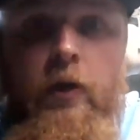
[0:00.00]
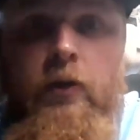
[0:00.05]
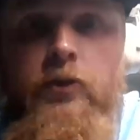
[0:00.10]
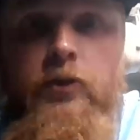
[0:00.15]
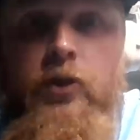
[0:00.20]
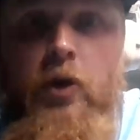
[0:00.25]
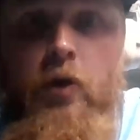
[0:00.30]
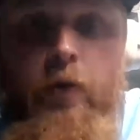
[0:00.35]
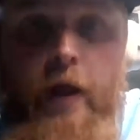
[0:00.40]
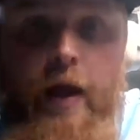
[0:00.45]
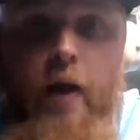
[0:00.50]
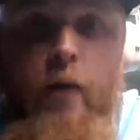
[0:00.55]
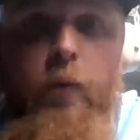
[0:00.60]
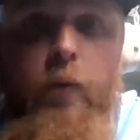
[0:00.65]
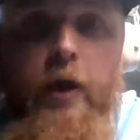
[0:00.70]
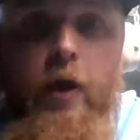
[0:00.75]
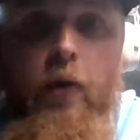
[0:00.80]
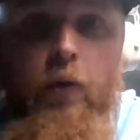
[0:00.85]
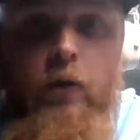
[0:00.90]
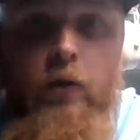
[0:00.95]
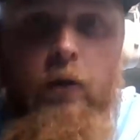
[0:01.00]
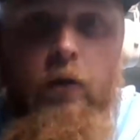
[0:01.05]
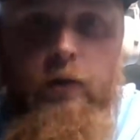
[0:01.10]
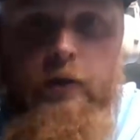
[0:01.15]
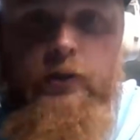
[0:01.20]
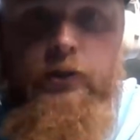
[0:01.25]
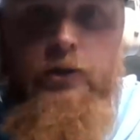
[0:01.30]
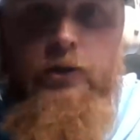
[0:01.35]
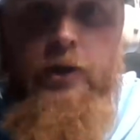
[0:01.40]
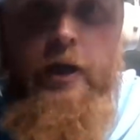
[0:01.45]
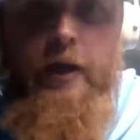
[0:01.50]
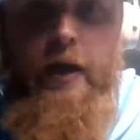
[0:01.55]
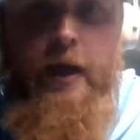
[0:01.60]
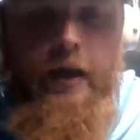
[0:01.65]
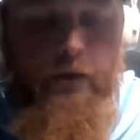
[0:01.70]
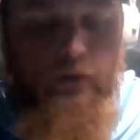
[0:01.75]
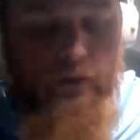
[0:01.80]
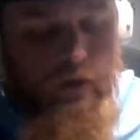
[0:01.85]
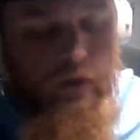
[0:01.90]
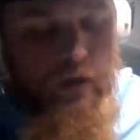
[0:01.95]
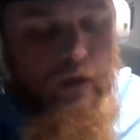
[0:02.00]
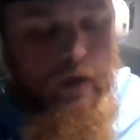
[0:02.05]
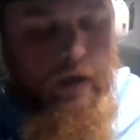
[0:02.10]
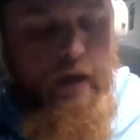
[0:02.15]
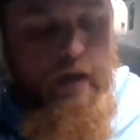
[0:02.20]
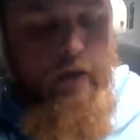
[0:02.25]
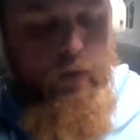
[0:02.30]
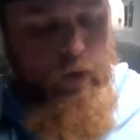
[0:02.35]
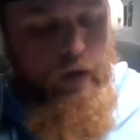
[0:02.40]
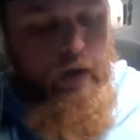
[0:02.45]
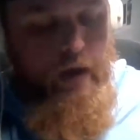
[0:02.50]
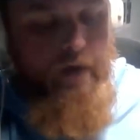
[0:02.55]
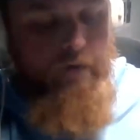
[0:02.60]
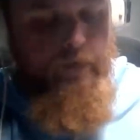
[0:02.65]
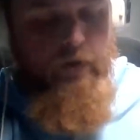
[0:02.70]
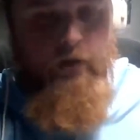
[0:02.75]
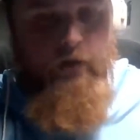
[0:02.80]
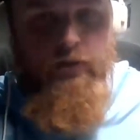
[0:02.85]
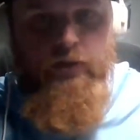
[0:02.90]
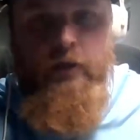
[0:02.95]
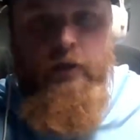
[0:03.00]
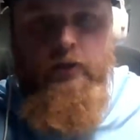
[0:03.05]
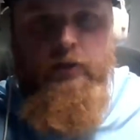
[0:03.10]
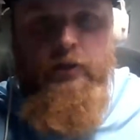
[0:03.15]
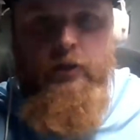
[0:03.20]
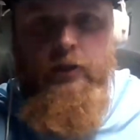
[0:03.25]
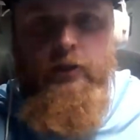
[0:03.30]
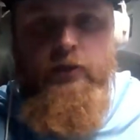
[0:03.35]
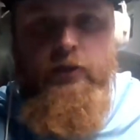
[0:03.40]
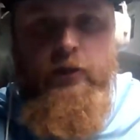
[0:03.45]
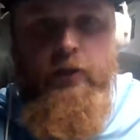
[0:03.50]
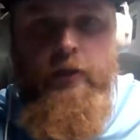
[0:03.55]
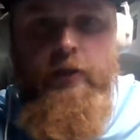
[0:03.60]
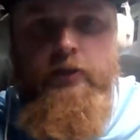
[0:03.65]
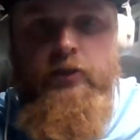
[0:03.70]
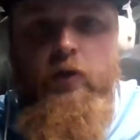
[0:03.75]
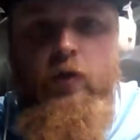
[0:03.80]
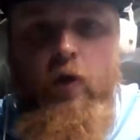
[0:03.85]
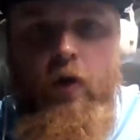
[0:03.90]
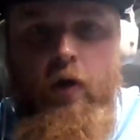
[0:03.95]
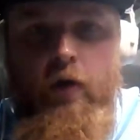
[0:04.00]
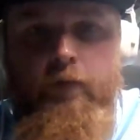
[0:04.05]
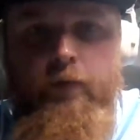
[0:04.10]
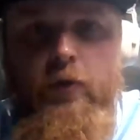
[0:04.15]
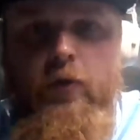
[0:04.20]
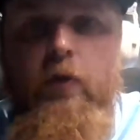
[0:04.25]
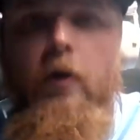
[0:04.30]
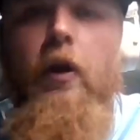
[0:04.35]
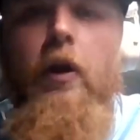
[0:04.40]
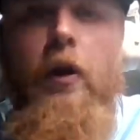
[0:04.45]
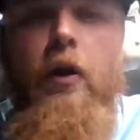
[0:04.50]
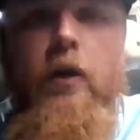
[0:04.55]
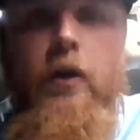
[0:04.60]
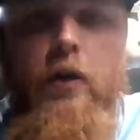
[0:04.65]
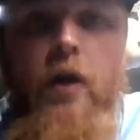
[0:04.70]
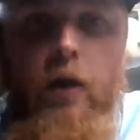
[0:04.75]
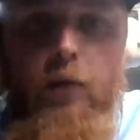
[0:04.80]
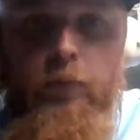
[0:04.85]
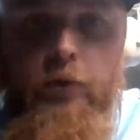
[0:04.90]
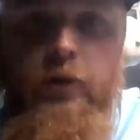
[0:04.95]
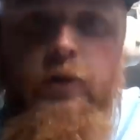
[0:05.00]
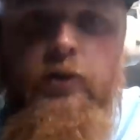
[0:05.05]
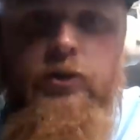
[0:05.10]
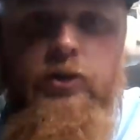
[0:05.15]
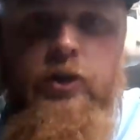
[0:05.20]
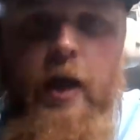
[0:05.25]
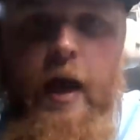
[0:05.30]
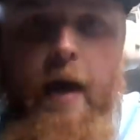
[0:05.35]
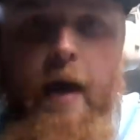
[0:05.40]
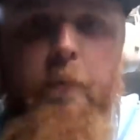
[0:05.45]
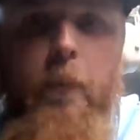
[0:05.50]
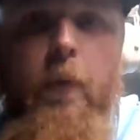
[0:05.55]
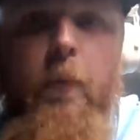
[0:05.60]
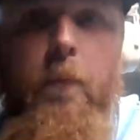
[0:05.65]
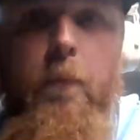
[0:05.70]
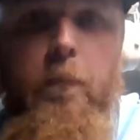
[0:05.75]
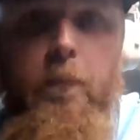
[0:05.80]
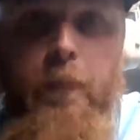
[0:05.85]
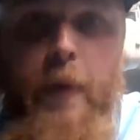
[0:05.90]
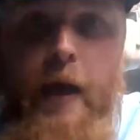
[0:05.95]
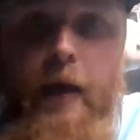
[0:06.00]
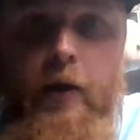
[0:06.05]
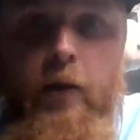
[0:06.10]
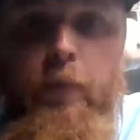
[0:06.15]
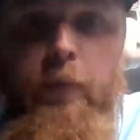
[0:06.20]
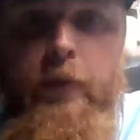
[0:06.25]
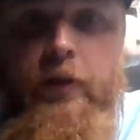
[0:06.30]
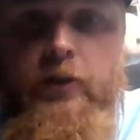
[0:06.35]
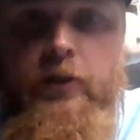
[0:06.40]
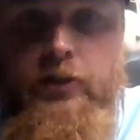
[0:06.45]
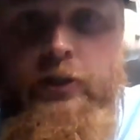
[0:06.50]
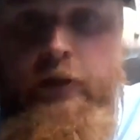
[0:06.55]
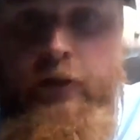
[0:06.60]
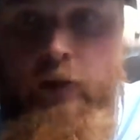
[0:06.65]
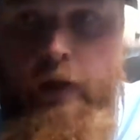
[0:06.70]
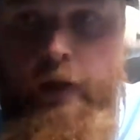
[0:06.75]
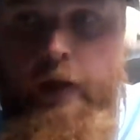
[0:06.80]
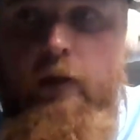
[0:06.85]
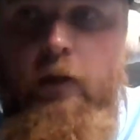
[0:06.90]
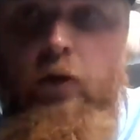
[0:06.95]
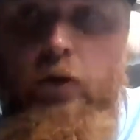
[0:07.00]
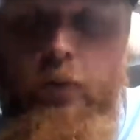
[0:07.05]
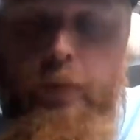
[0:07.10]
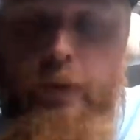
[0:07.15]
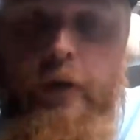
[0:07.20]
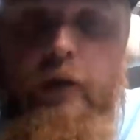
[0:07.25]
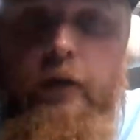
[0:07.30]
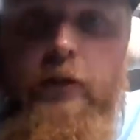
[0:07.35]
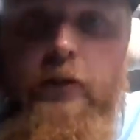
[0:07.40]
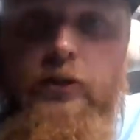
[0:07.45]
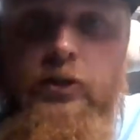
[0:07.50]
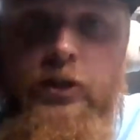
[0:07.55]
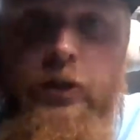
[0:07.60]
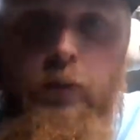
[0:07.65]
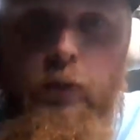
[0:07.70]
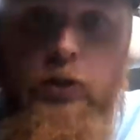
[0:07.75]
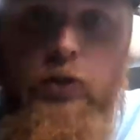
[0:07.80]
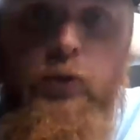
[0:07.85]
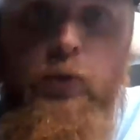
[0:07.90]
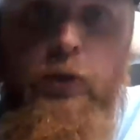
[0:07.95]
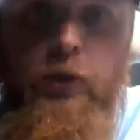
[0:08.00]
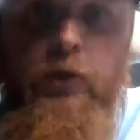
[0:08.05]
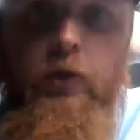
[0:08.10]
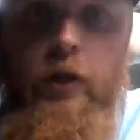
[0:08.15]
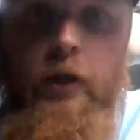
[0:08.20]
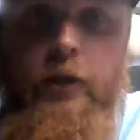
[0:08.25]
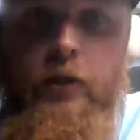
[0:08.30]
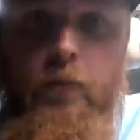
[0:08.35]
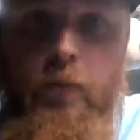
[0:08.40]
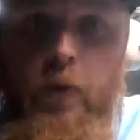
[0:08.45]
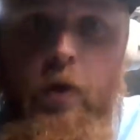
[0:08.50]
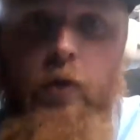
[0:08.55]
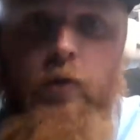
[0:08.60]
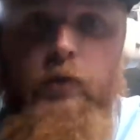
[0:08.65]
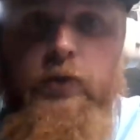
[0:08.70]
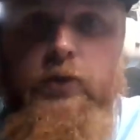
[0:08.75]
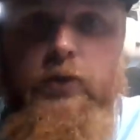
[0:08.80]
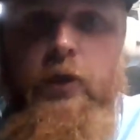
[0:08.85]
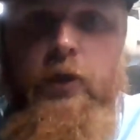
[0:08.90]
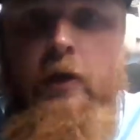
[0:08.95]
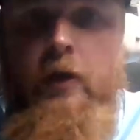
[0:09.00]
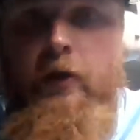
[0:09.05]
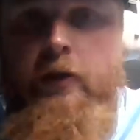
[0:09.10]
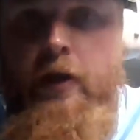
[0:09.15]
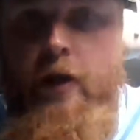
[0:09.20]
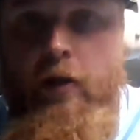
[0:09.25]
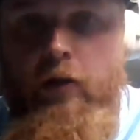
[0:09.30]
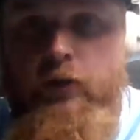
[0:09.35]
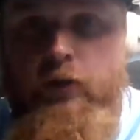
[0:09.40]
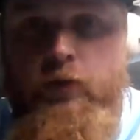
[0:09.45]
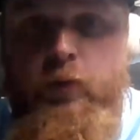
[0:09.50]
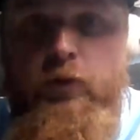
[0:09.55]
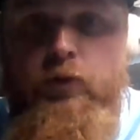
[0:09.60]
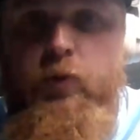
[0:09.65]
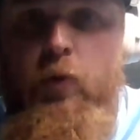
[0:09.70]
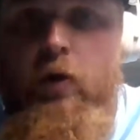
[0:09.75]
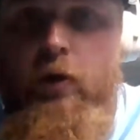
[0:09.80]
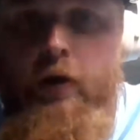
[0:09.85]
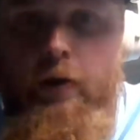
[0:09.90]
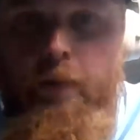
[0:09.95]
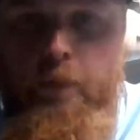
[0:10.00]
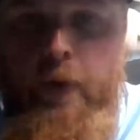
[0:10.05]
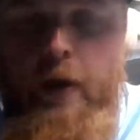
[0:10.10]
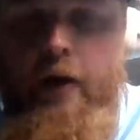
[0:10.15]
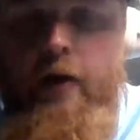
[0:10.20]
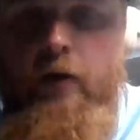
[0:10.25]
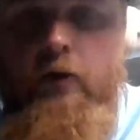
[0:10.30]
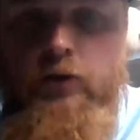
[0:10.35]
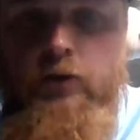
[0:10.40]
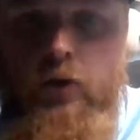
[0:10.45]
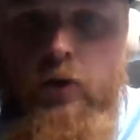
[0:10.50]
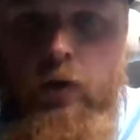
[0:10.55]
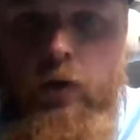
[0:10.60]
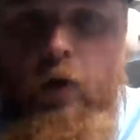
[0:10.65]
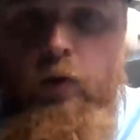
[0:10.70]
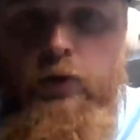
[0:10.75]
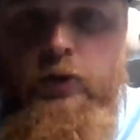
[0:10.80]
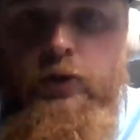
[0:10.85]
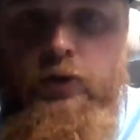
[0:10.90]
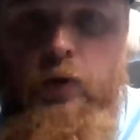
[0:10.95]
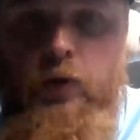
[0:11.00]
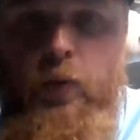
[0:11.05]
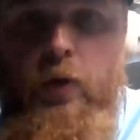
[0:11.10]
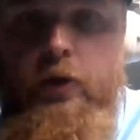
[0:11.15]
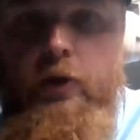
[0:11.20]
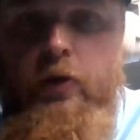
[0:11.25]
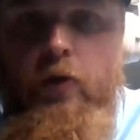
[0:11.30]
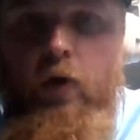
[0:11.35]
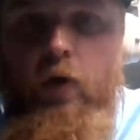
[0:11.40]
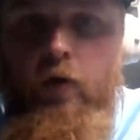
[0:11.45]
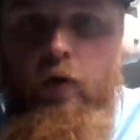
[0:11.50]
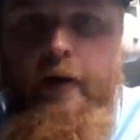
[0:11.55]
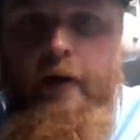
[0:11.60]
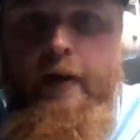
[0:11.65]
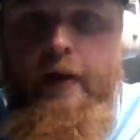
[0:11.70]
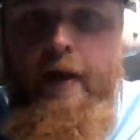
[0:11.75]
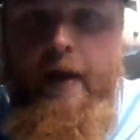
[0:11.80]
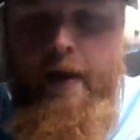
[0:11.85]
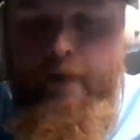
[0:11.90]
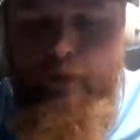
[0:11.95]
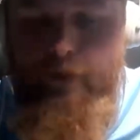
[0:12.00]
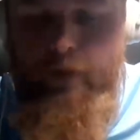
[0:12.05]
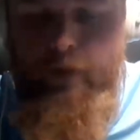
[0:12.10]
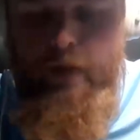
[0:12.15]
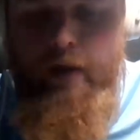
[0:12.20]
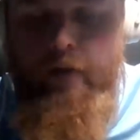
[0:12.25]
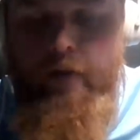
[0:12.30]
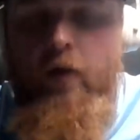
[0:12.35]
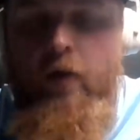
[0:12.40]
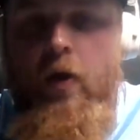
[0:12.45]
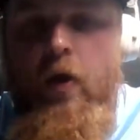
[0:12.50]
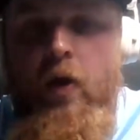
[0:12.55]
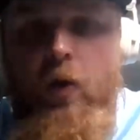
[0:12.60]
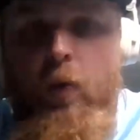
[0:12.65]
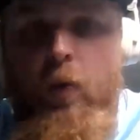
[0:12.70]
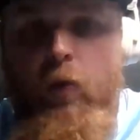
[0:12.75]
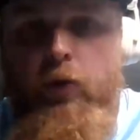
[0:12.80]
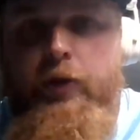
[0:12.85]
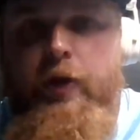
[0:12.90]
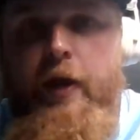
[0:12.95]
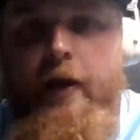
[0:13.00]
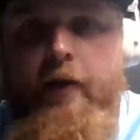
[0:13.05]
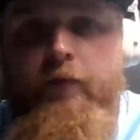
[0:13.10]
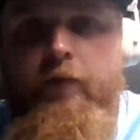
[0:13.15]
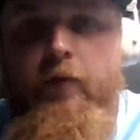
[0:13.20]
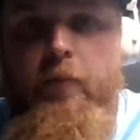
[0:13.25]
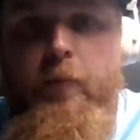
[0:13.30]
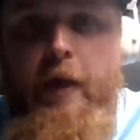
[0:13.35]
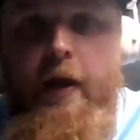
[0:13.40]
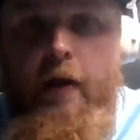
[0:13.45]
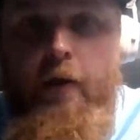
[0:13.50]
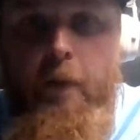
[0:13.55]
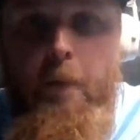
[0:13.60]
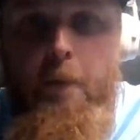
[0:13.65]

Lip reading: So now we go and look at JS. Hey, we have this, and this to offer. Come to the shop, bend them in the ceiling a little bit, and see which one you like the most. Tell us which one compares closest to what you already have, and then we'll take it from there.